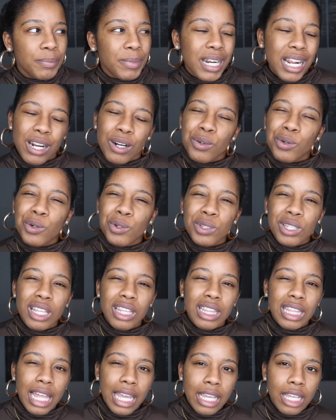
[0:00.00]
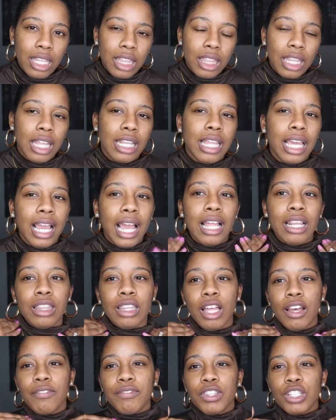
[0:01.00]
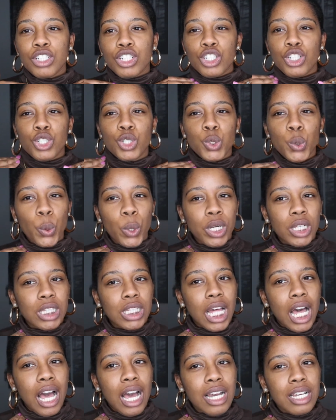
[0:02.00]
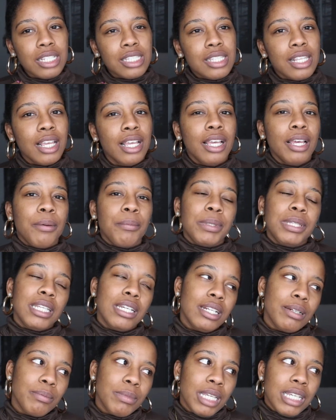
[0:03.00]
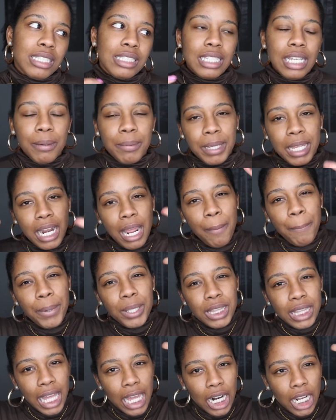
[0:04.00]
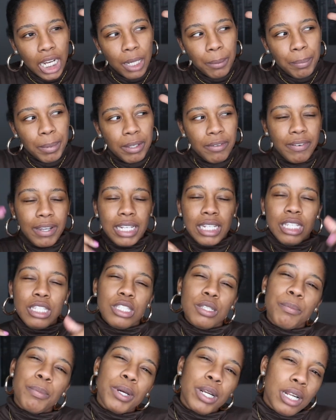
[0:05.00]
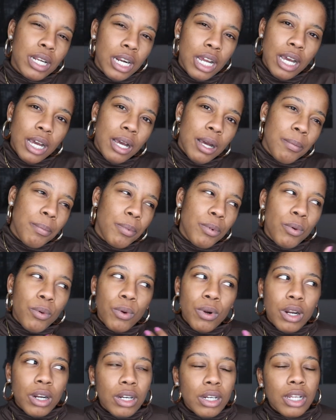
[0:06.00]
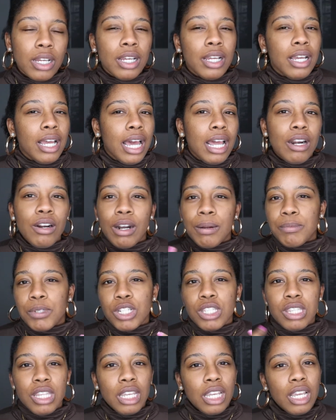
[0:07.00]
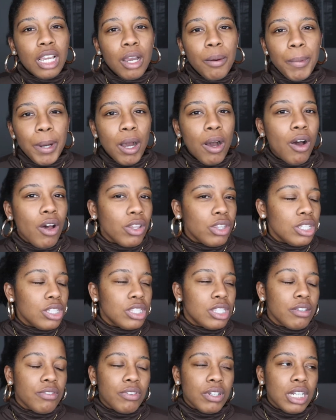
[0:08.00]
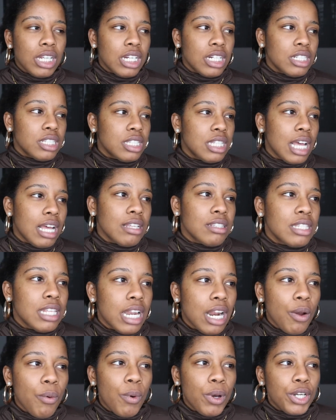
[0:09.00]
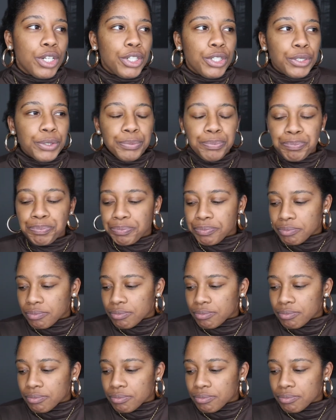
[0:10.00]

but i don't know the length like i love the short locks but then I'm like, damn, can I put that up if I need to put it up? Or I don't know, I'm just thinking about all these different hairstyles that I want to do.